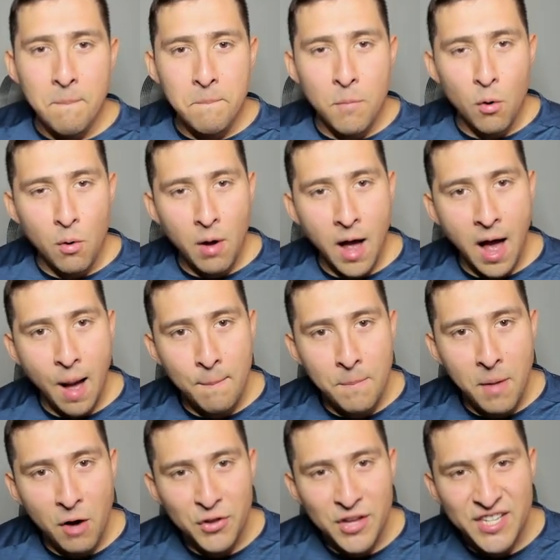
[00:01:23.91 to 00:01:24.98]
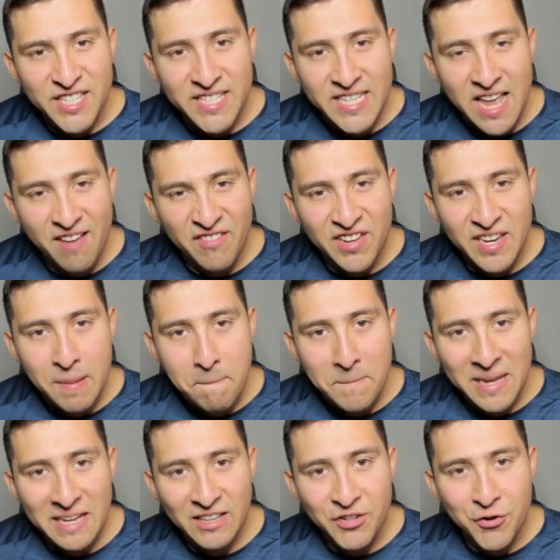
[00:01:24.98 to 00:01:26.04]
But how about the 70
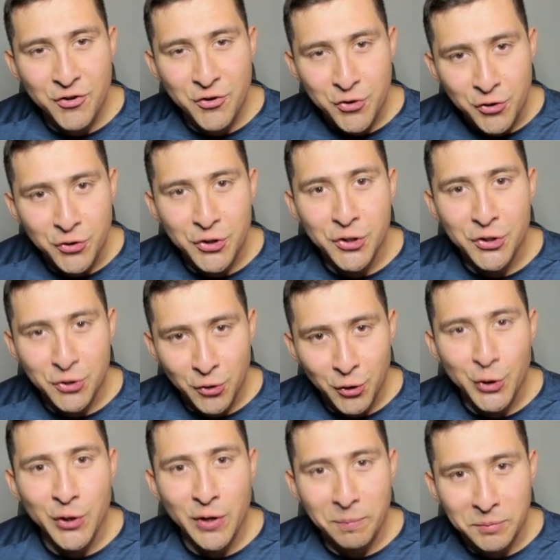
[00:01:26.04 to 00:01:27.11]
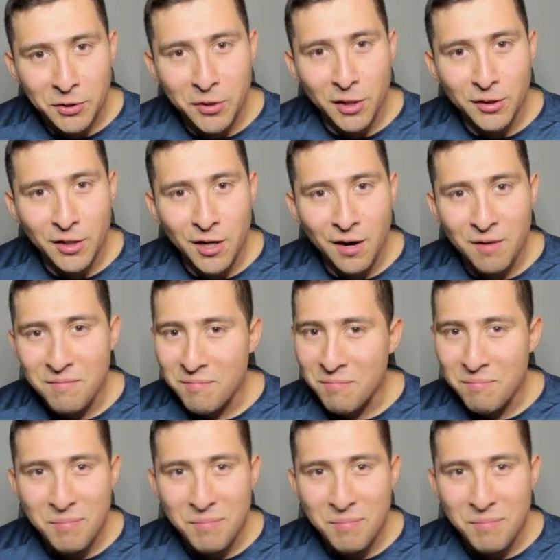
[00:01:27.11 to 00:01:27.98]
million users on crypto.com?